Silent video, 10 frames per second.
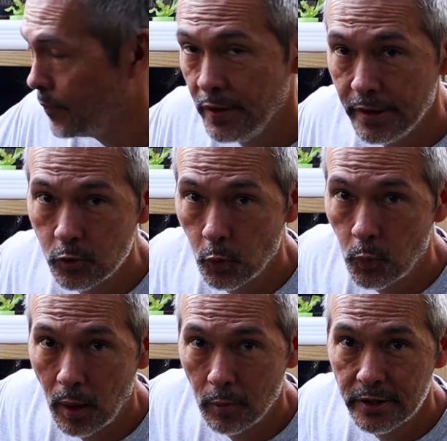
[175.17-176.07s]
These would
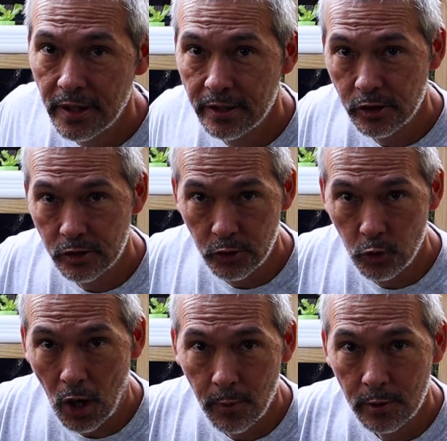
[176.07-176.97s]
probably take just a
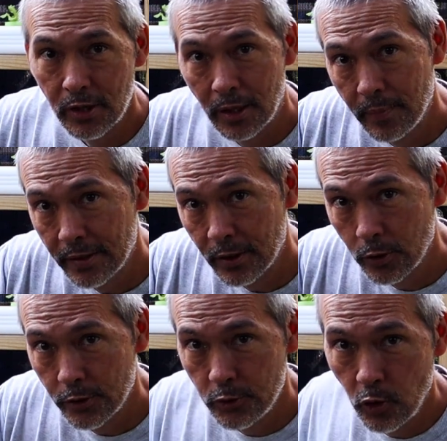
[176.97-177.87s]
dropper, so I'd be in there
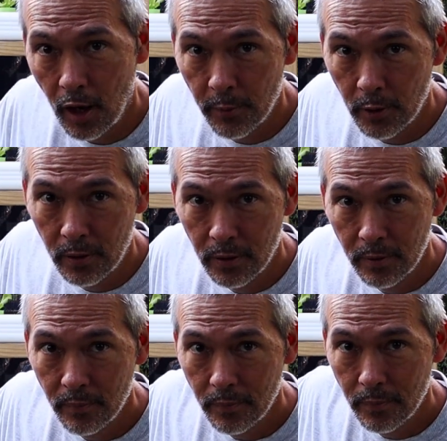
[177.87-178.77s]
with a dropper.
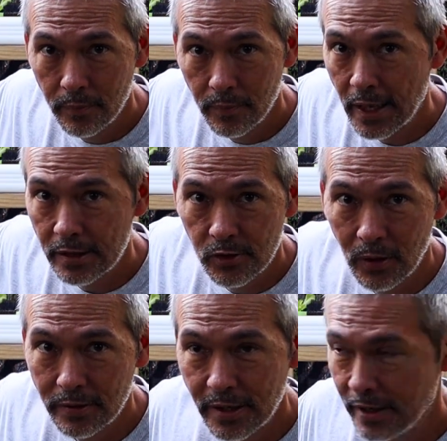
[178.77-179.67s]
That's
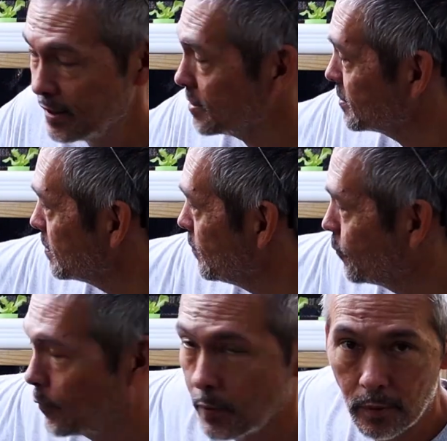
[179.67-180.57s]
all it takes
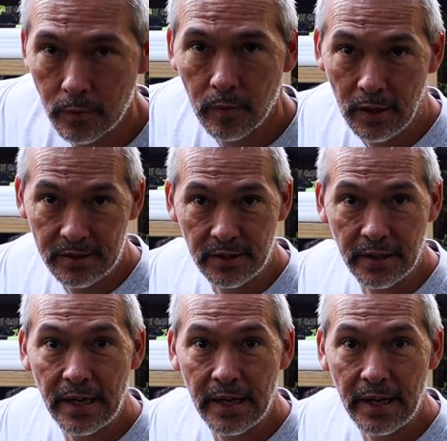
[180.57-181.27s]
for less than a